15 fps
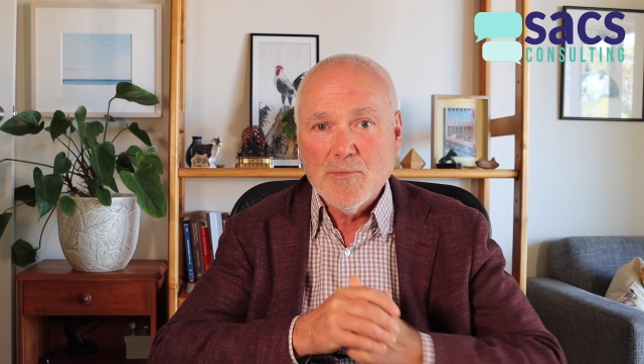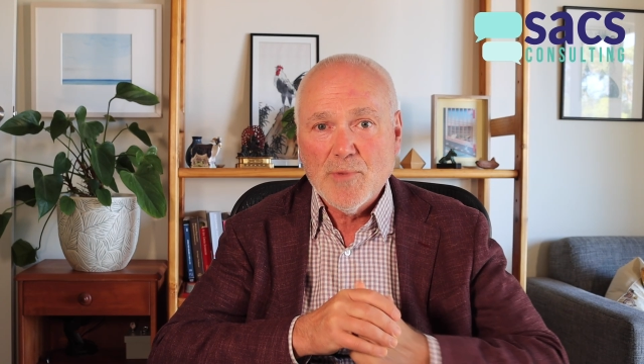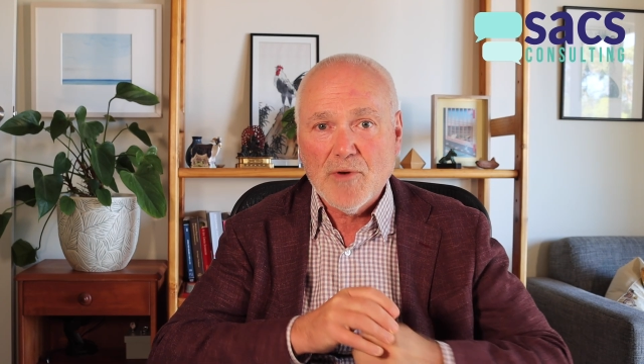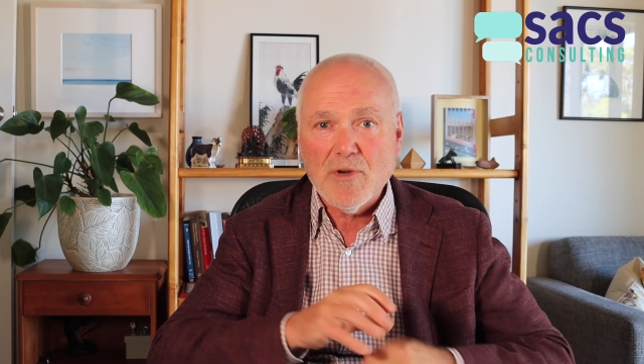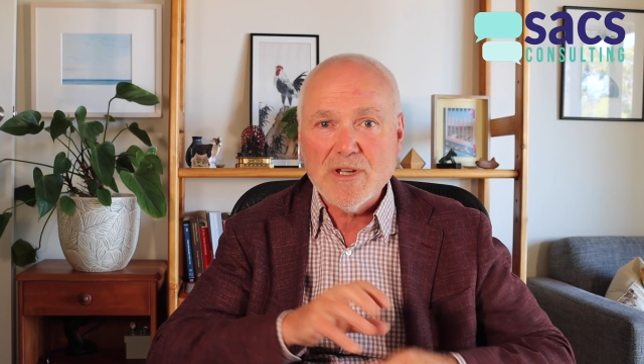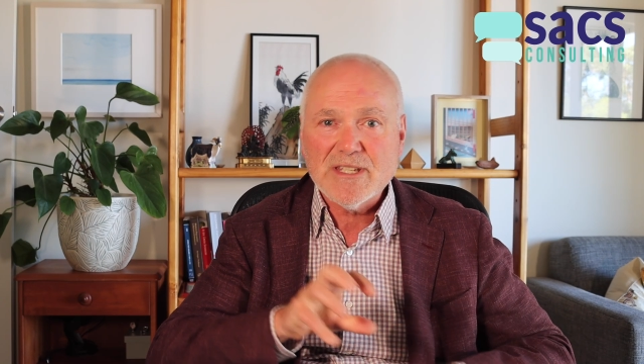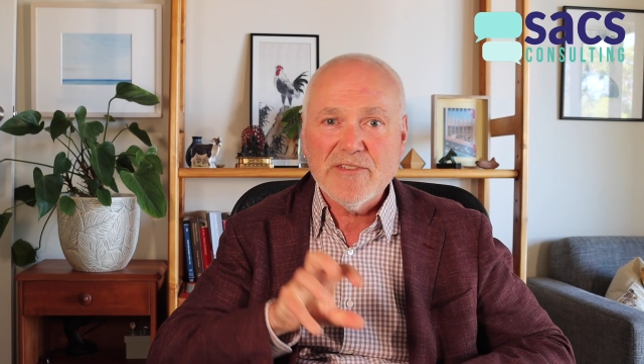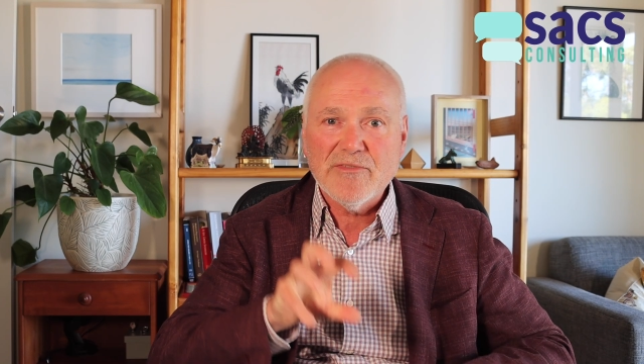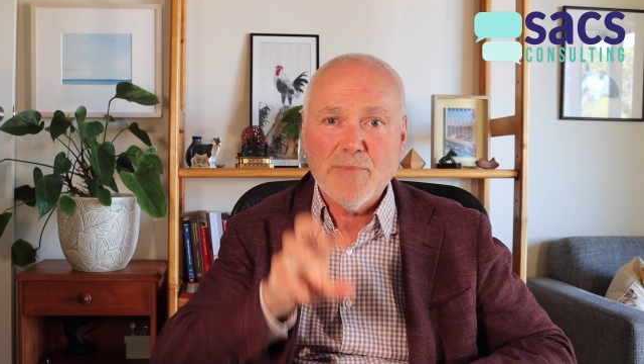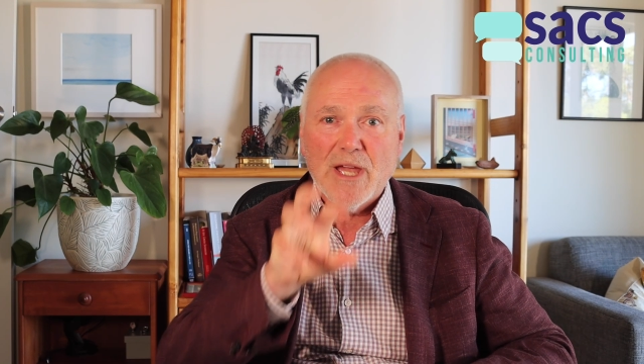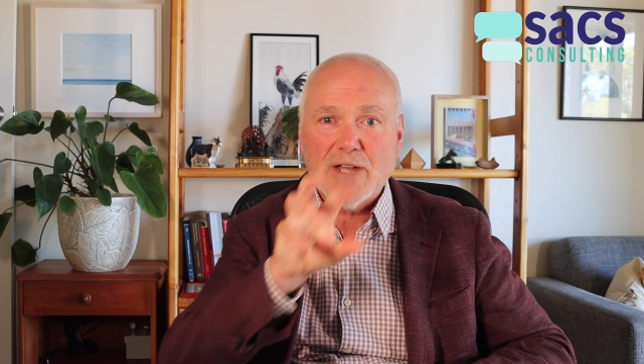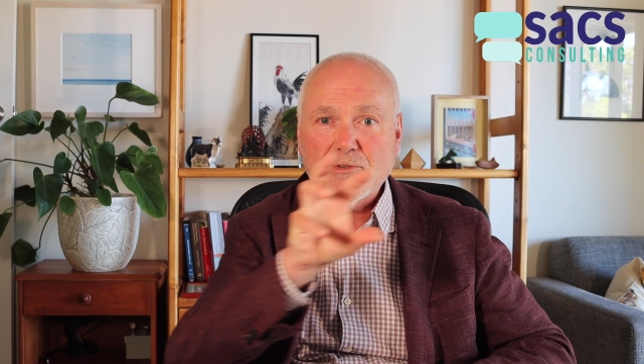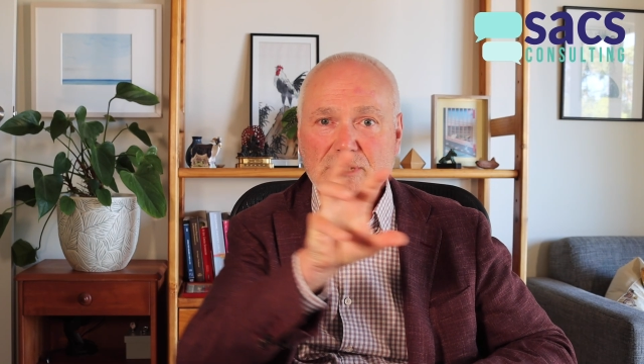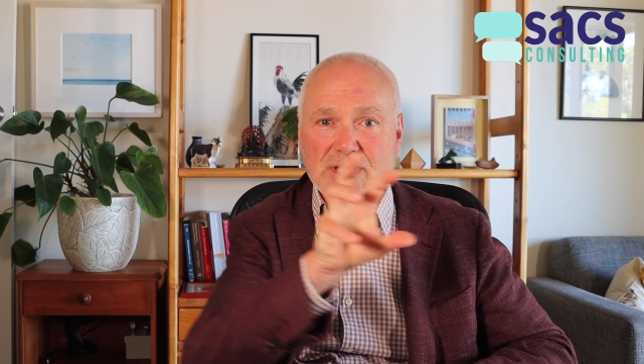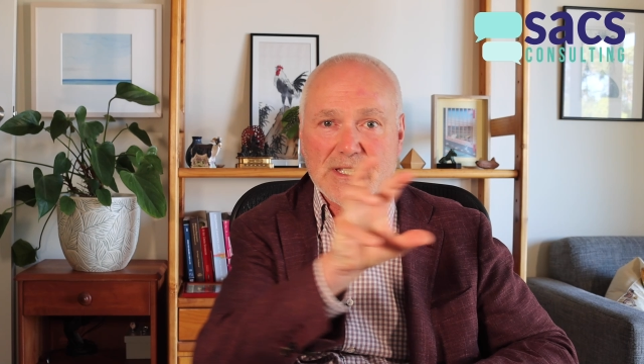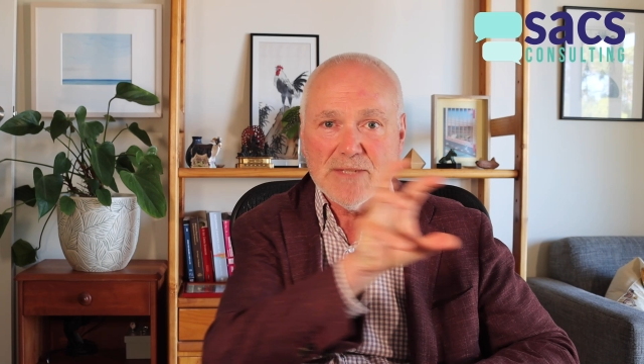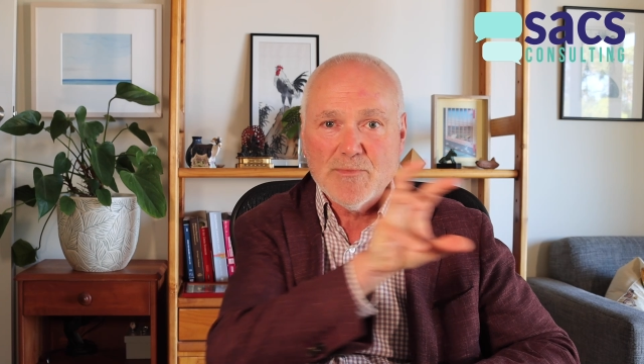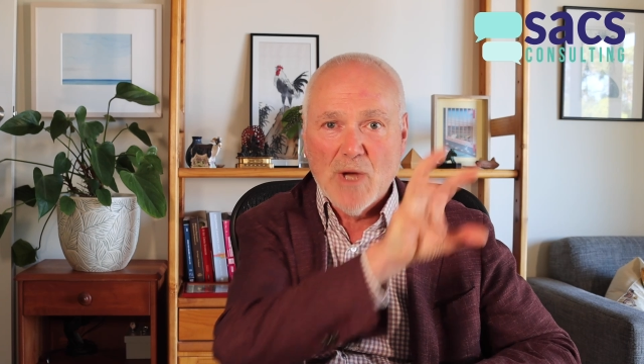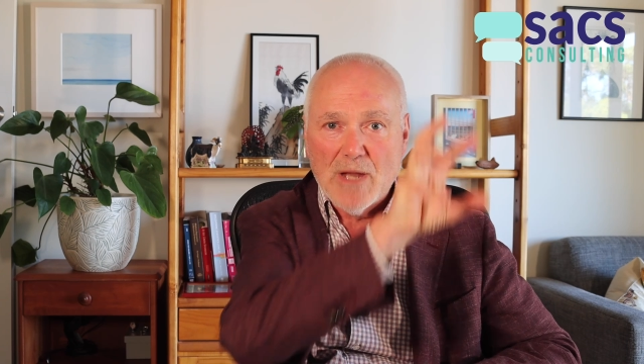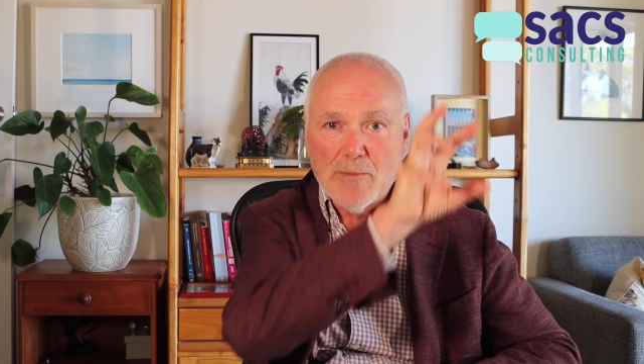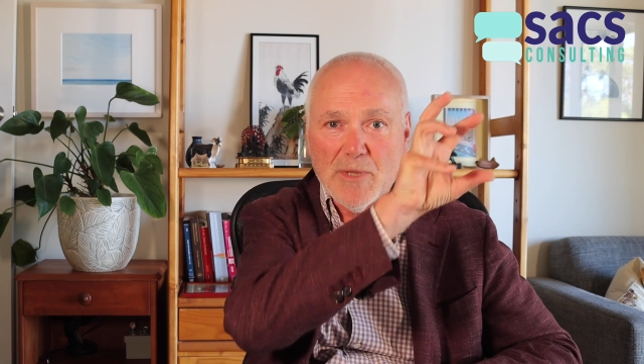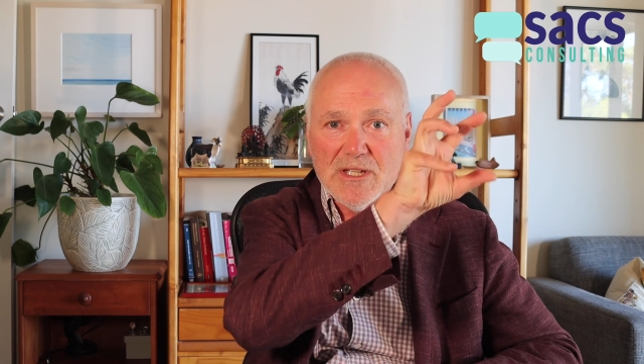Progressive matrices
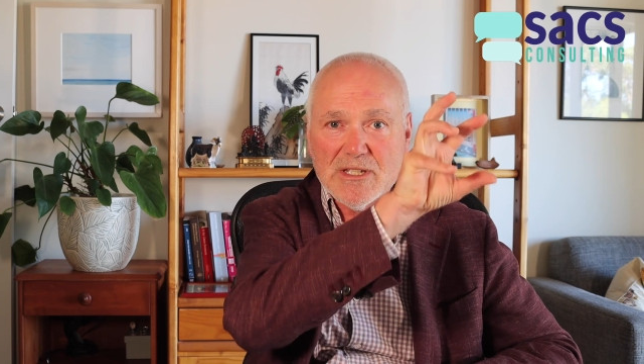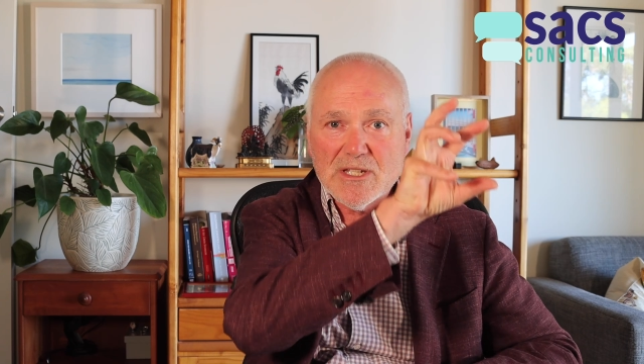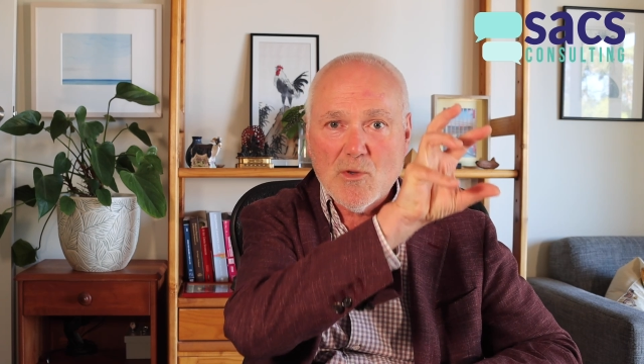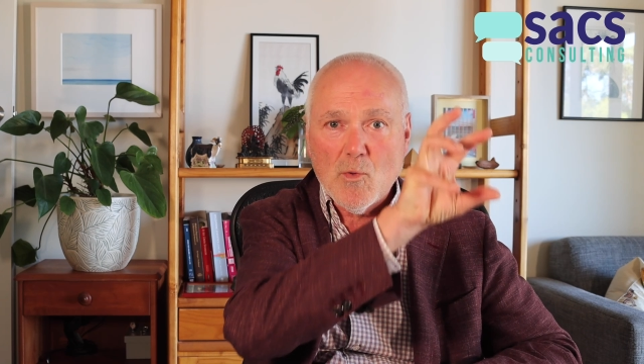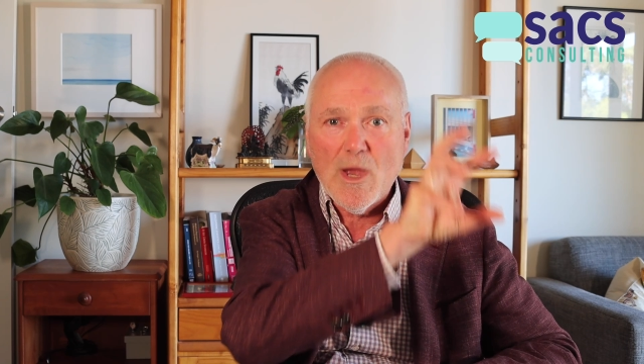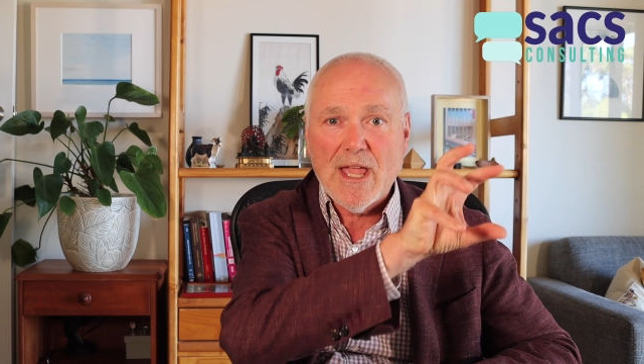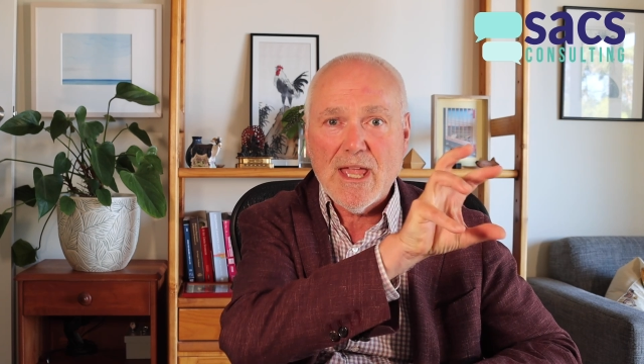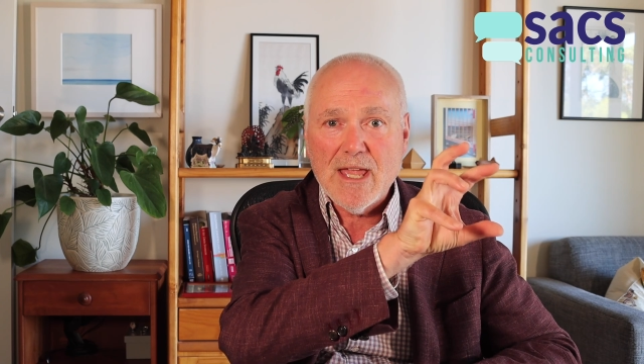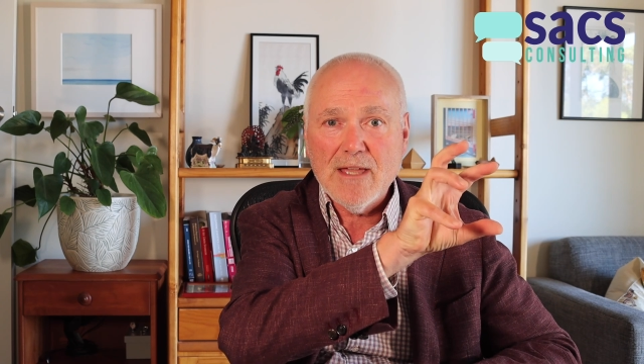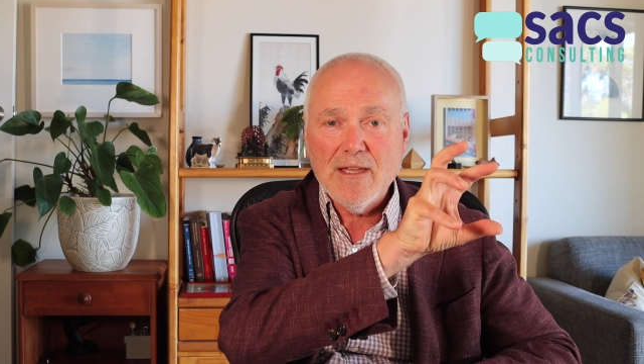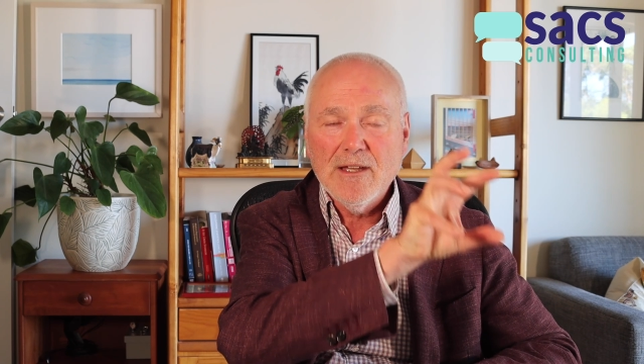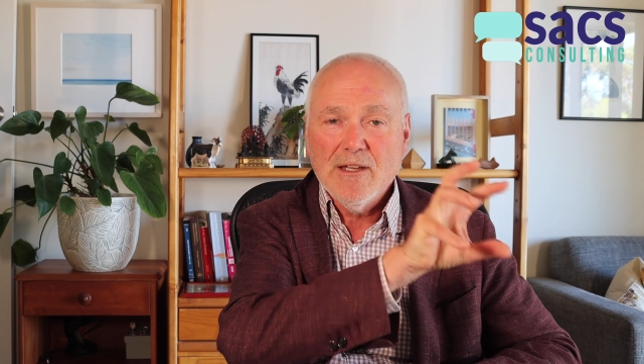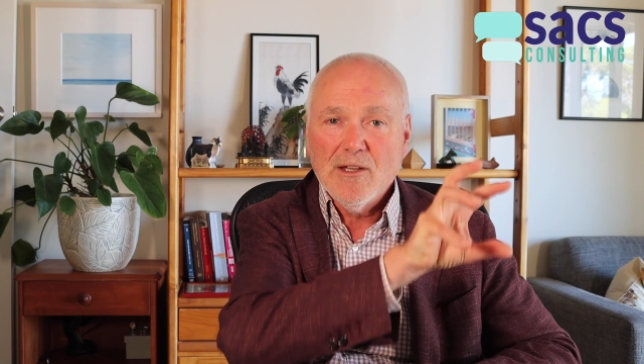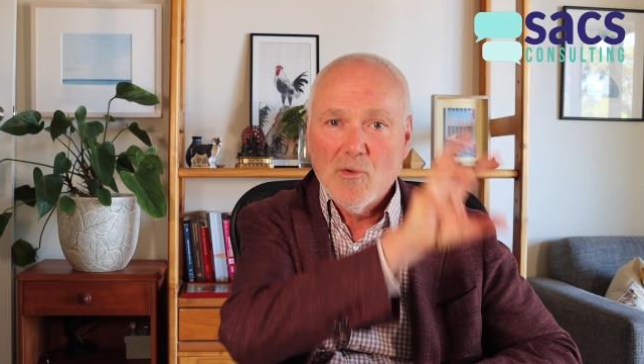might be a square